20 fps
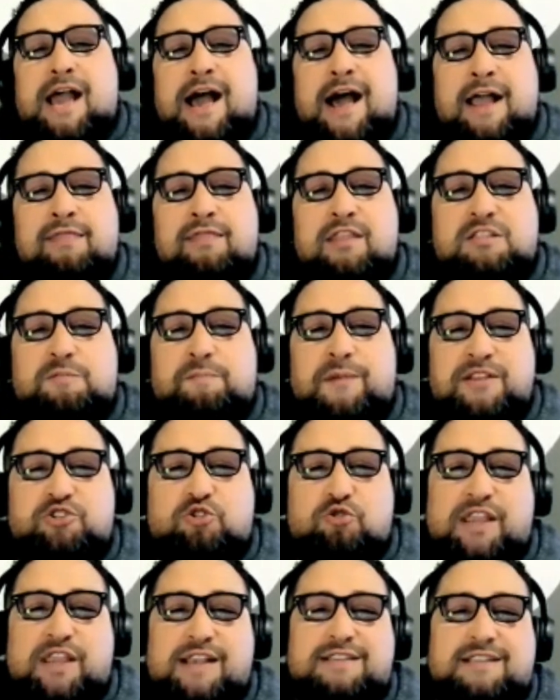Beyond the
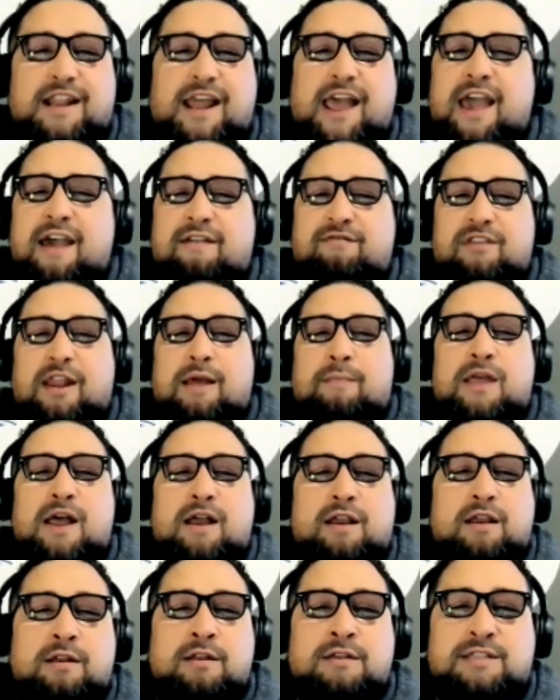special guest that I have that I'm
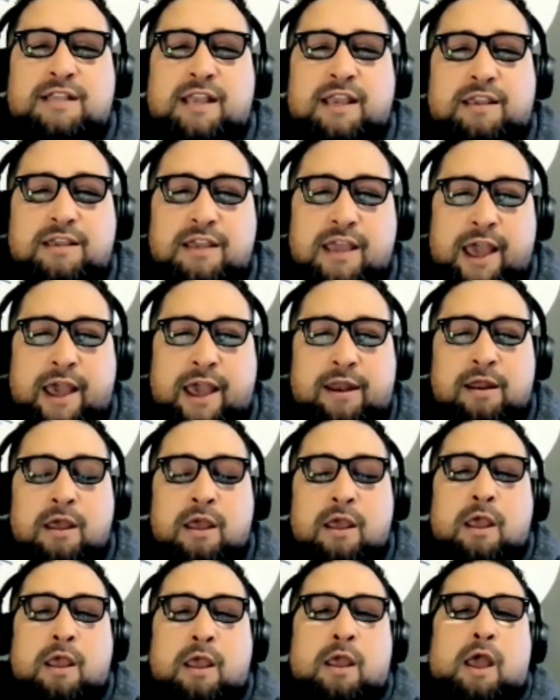not going to say yet,
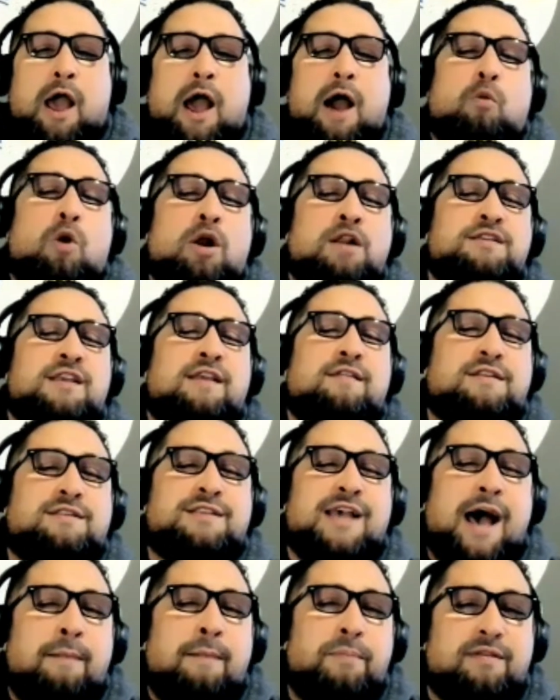I want to say the
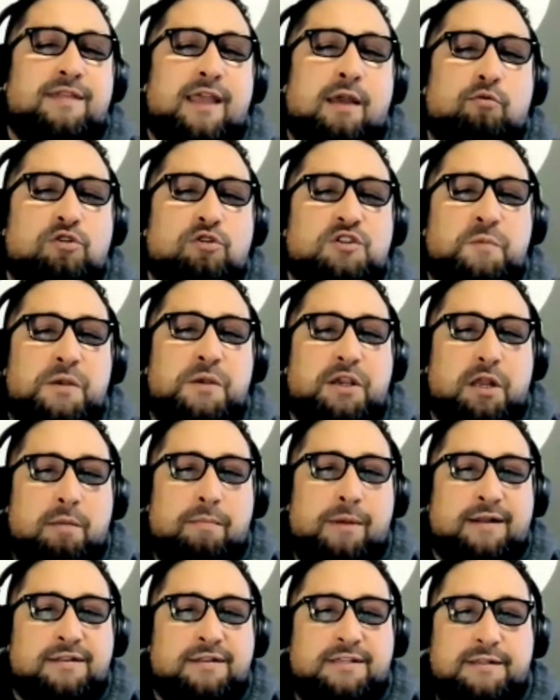topic that we're
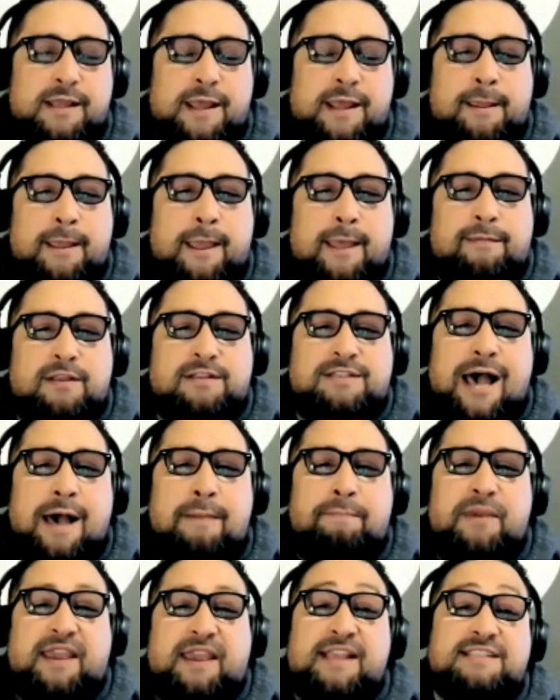speaking about today. And the
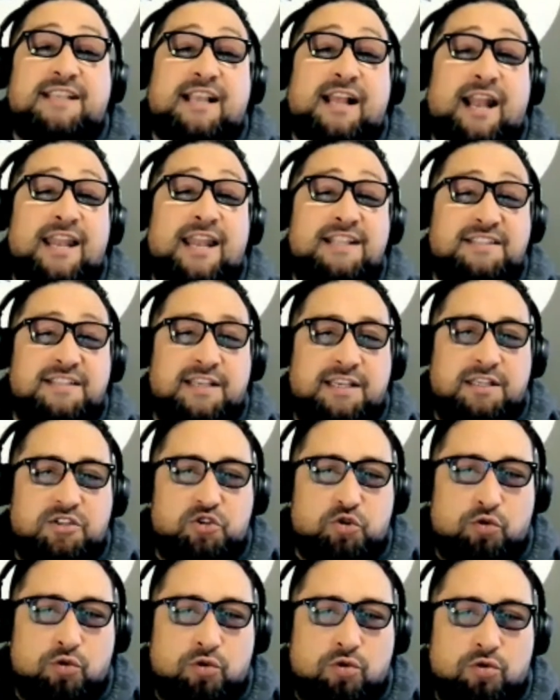topic is cleansing
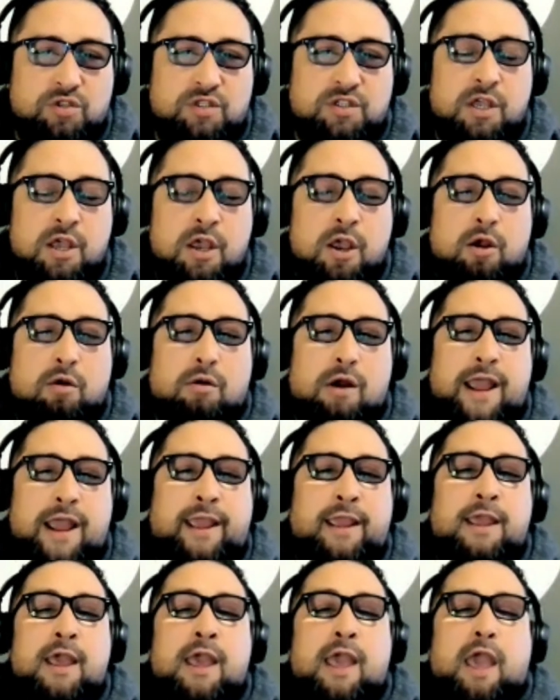tools,
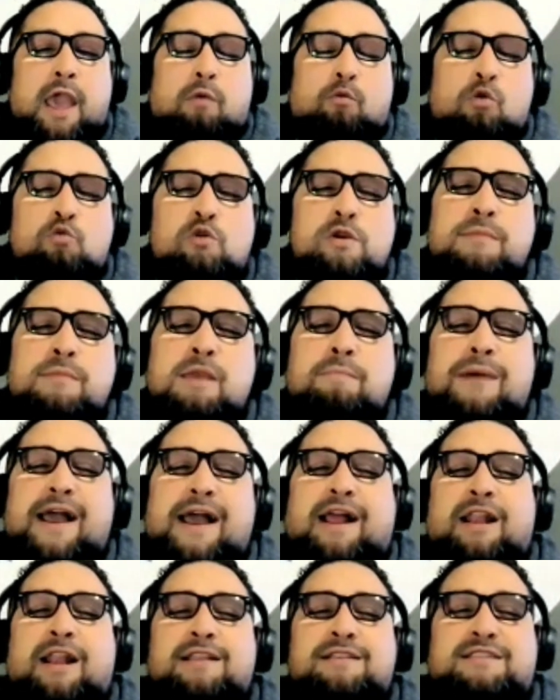right? And when we mean
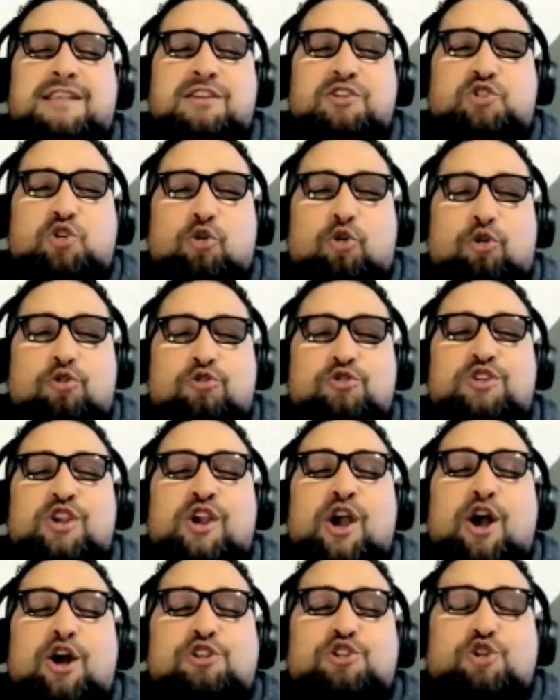by cleansing tools,
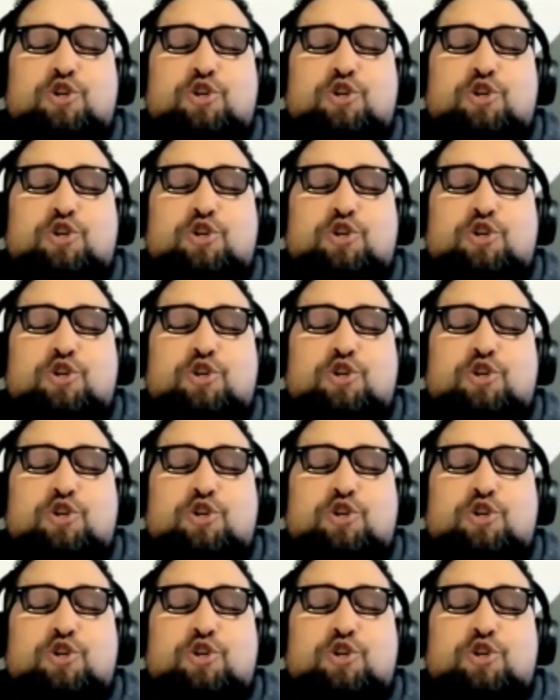